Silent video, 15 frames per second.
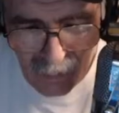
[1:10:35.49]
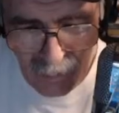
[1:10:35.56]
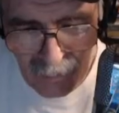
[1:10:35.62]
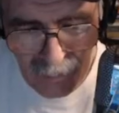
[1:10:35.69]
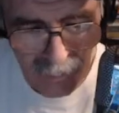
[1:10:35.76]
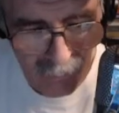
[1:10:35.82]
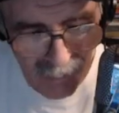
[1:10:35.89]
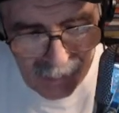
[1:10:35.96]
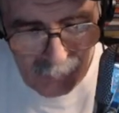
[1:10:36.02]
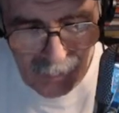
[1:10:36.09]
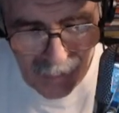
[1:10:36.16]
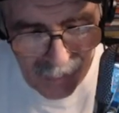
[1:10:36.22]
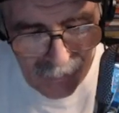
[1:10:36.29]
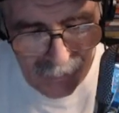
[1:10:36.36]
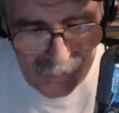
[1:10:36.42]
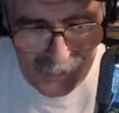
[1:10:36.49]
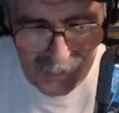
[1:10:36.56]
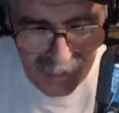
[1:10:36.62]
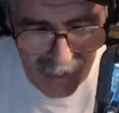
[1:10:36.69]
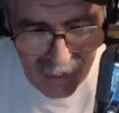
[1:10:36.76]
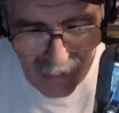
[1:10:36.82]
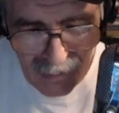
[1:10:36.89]
emails,
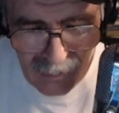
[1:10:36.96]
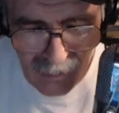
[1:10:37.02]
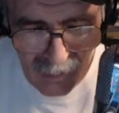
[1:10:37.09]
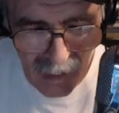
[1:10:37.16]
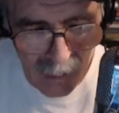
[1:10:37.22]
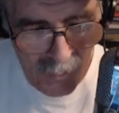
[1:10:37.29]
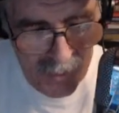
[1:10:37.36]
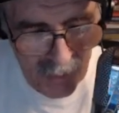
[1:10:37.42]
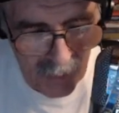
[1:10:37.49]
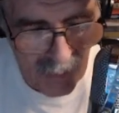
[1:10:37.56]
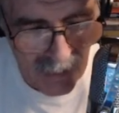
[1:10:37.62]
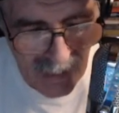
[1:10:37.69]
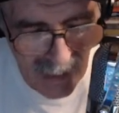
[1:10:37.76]
and I'm sure that